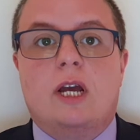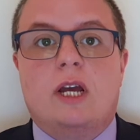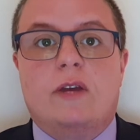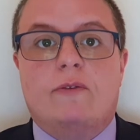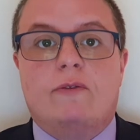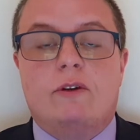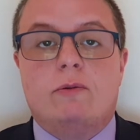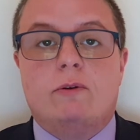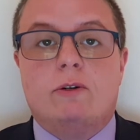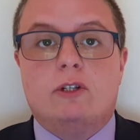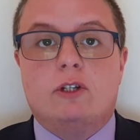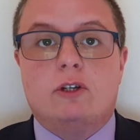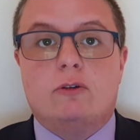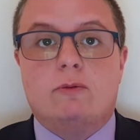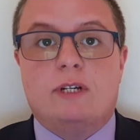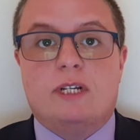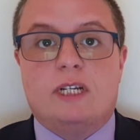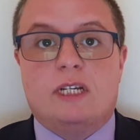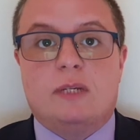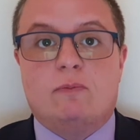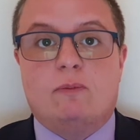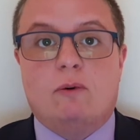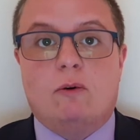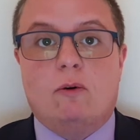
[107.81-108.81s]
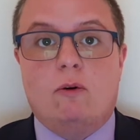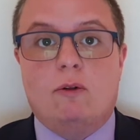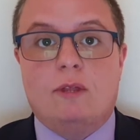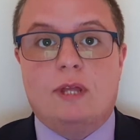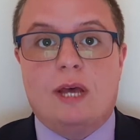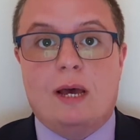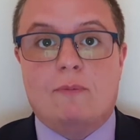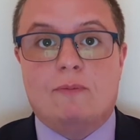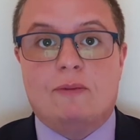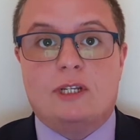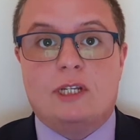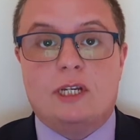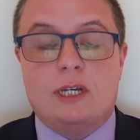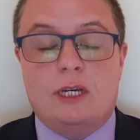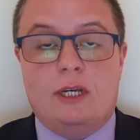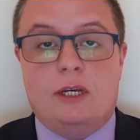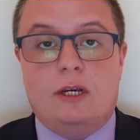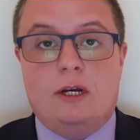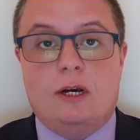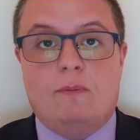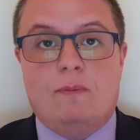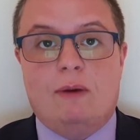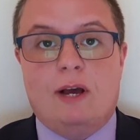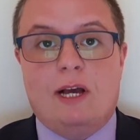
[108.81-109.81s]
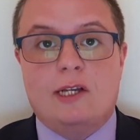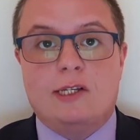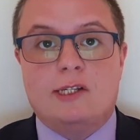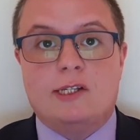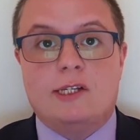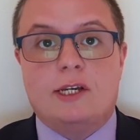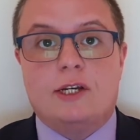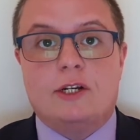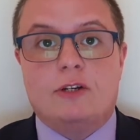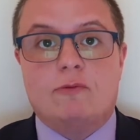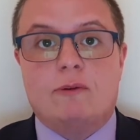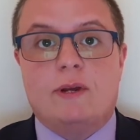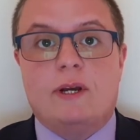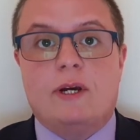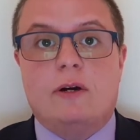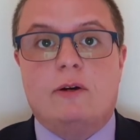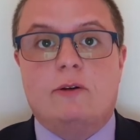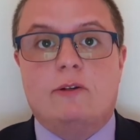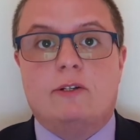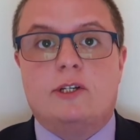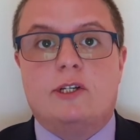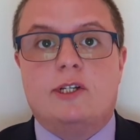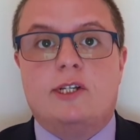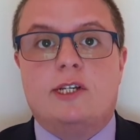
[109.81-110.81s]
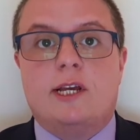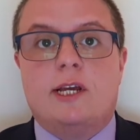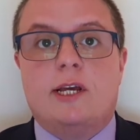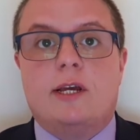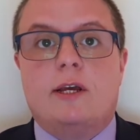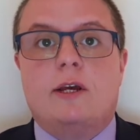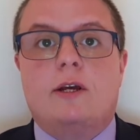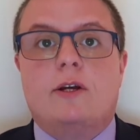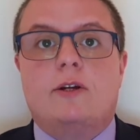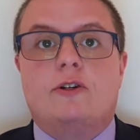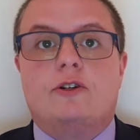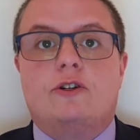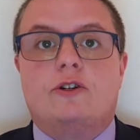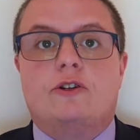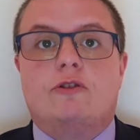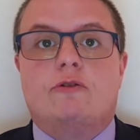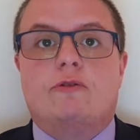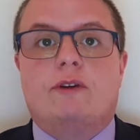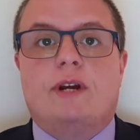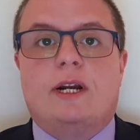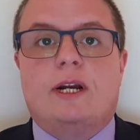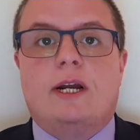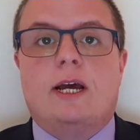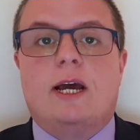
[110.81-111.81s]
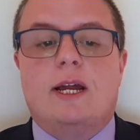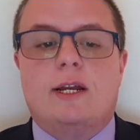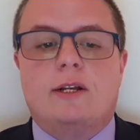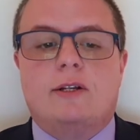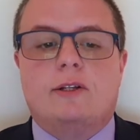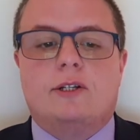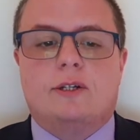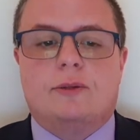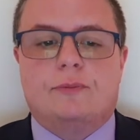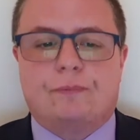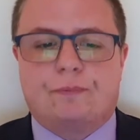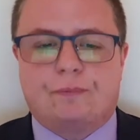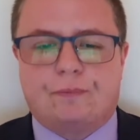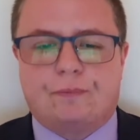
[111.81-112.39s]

If you want to explore that particular passage, we looked at it during Lent.